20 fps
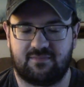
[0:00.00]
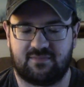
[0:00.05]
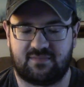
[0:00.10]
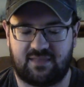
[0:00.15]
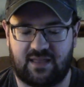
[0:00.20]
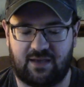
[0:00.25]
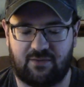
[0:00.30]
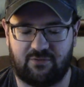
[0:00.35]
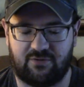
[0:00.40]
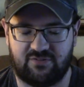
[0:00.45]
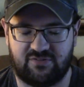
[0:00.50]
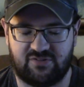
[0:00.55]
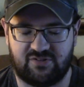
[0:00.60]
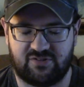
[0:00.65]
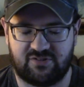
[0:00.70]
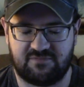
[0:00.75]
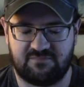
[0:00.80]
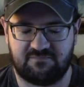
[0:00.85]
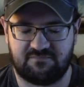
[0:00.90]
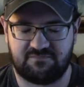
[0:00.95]
that
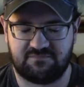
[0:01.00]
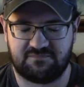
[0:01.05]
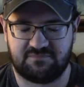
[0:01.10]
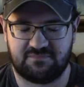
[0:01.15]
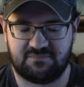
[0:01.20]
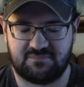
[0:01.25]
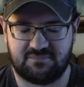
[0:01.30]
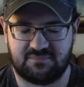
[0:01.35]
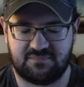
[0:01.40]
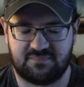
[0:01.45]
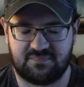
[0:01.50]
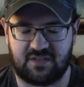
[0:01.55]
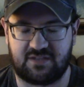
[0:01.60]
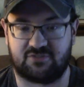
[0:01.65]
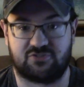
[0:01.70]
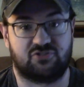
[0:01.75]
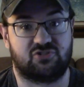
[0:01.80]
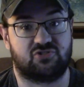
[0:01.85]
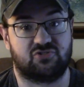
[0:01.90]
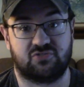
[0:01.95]
was
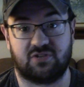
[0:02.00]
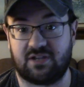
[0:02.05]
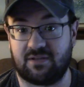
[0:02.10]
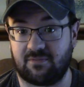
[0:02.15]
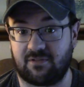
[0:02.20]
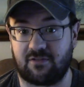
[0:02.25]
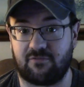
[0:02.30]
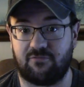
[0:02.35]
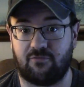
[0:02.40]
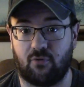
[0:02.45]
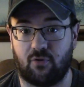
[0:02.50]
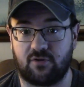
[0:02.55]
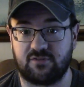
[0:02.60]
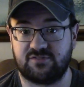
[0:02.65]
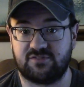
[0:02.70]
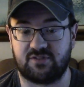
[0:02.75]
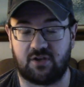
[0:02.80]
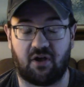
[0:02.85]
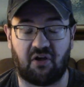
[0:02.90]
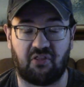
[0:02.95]
extremely
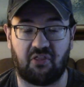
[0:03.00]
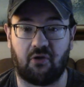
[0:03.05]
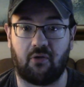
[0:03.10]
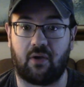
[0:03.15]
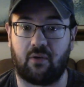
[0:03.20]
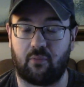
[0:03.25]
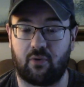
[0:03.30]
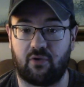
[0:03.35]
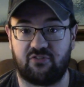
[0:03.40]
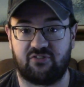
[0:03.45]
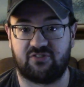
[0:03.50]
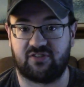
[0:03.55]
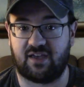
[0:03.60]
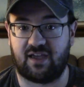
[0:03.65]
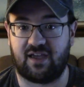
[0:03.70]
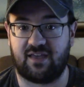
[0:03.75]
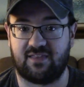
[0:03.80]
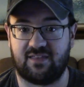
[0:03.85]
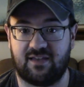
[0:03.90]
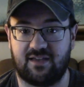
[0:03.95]
forced, although I will
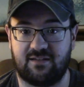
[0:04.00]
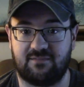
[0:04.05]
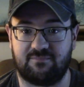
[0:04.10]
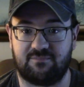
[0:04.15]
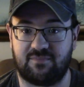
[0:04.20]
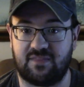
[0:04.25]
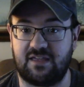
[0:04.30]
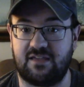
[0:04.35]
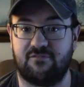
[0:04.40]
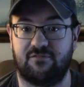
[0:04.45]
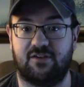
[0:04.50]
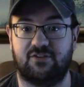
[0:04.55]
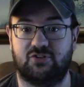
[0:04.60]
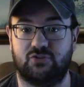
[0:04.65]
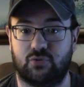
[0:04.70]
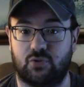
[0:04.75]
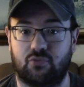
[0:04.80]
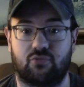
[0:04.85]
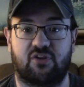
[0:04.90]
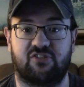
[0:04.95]
say that the
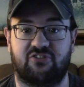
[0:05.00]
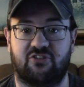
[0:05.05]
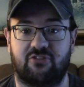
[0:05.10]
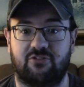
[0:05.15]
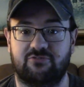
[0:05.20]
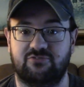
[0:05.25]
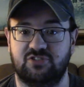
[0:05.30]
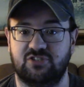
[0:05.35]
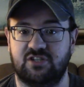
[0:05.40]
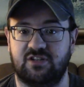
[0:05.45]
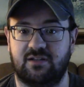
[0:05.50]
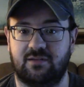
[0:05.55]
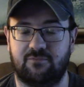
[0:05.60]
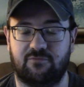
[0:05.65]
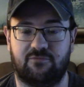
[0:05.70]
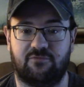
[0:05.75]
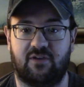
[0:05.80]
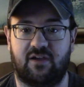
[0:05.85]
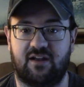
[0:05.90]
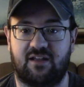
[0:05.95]
eventual resolution, him
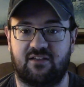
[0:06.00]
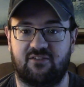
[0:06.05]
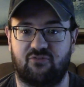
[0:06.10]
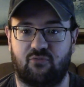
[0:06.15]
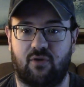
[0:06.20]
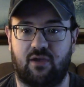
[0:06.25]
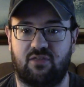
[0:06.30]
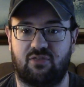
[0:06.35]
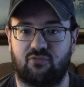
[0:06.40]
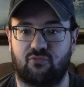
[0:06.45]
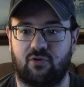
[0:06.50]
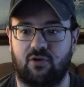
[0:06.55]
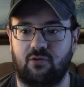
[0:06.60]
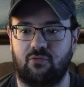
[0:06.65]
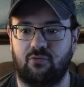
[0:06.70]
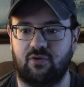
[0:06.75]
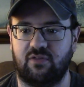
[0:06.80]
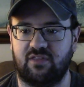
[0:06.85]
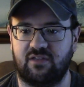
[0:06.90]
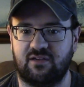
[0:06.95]
fighting his way
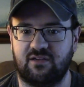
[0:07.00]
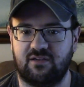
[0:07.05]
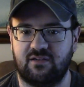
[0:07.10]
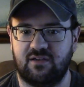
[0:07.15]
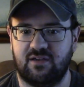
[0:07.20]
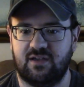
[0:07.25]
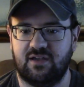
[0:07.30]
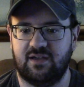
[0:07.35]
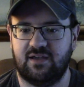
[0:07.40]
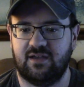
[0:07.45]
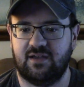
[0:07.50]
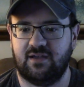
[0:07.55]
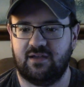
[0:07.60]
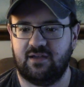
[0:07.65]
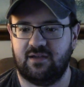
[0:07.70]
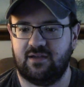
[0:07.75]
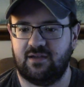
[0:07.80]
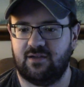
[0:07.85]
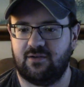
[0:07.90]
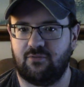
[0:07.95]
through with
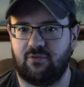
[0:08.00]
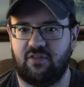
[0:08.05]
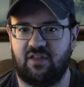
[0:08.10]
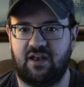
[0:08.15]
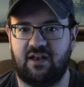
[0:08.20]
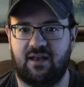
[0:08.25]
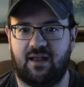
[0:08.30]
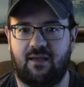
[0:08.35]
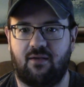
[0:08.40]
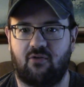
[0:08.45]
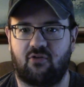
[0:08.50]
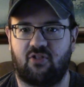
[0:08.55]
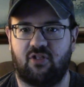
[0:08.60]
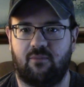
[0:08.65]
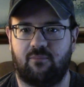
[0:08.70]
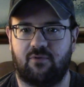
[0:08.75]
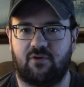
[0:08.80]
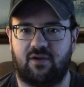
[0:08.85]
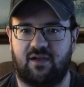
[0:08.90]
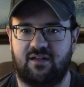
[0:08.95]
a nail
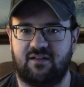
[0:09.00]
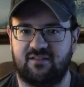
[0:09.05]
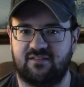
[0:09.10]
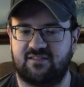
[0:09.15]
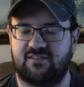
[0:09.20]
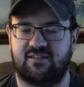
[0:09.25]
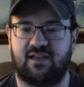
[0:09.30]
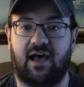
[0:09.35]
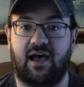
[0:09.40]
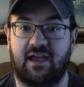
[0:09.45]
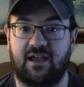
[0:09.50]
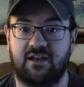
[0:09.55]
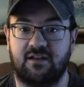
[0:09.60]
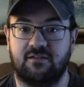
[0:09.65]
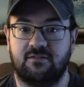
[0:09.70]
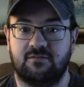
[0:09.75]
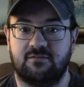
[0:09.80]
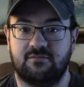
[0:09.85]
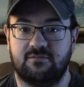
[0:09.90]
clipper and a sign,